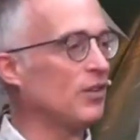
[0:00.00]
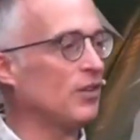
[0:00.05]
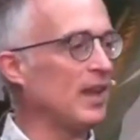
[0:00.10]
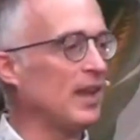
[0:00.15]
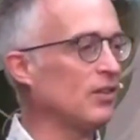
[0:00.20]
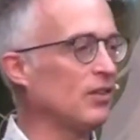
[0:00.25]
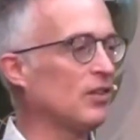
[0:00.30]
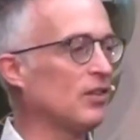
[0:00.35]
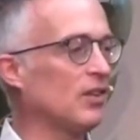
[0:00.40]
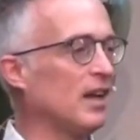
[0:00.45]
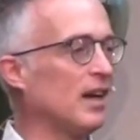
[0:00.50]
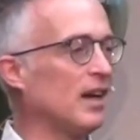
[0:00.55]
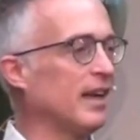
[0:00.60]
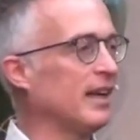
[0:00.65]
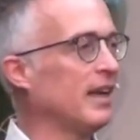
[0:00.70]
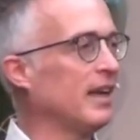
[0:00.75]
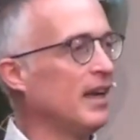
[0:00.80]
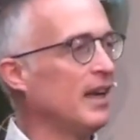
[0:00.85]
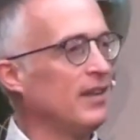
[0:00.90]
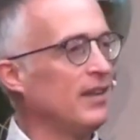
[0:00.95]
the
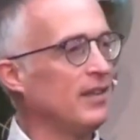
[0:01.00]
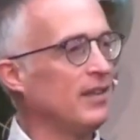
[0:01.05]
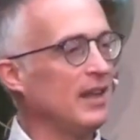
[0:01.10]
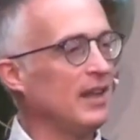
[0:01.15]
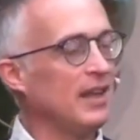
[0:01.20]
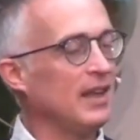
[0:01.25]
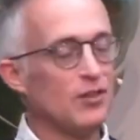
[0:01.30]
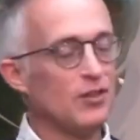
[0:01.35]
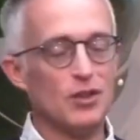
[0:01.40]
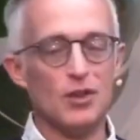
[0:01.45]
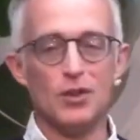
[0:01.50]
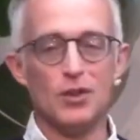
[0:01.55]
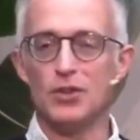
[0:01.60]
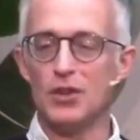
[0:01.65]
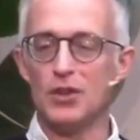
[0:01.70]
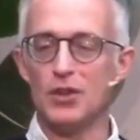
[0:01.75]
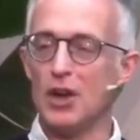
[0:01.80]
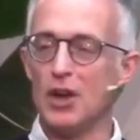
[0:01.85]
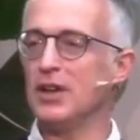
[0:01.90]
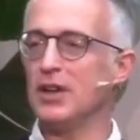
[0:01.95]
issues over human
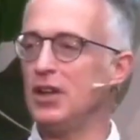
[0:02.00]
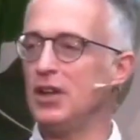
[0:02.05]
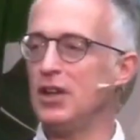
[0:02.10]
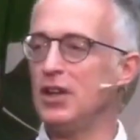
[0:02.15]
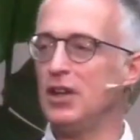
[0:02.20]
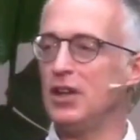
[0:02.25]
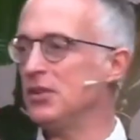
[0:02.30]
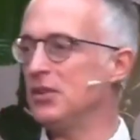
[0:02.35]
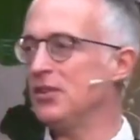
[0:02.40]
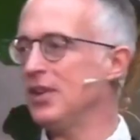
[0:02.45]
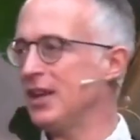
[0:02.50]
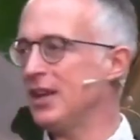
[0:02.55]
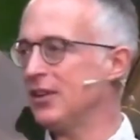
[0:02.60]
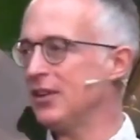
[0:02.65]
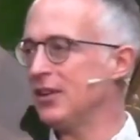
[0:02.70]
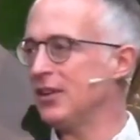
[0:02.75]
sexuality,